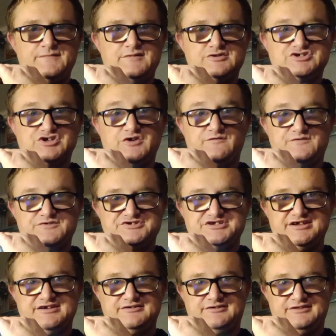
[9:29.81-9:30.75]
It's good for
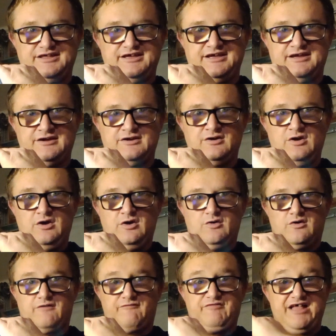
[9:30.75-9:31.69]
signaling
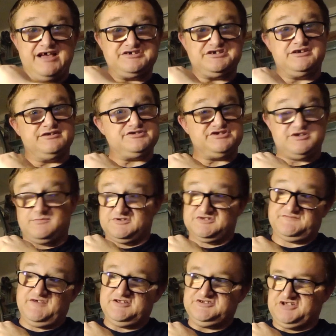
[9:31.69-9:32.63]
or flashing in someone's
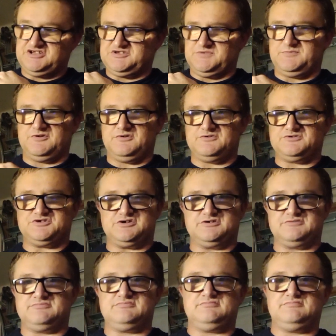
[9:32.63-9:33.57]
face, I suppose,
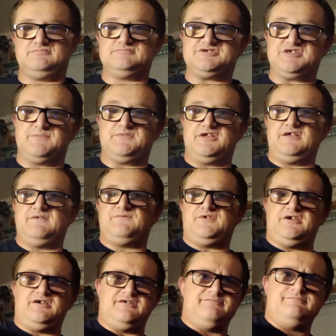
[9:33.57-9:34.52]
or something if
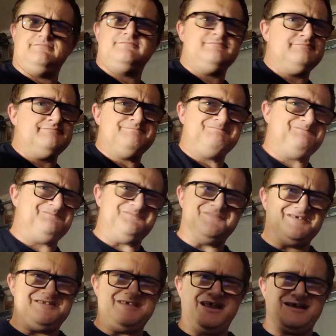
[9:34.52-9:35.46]
they're
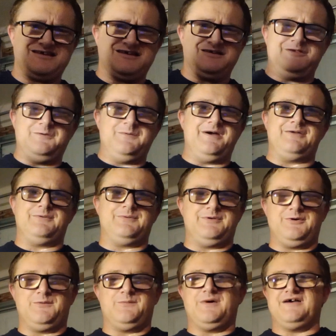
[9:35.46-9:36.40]
attacking you. I don't
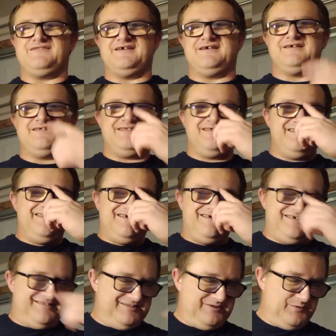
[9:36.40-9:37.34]
know why
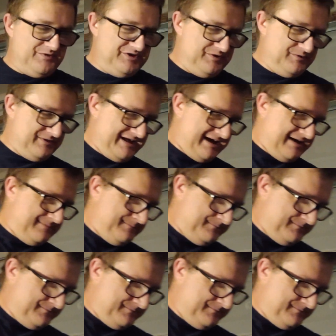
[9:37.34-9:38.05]
you would do that.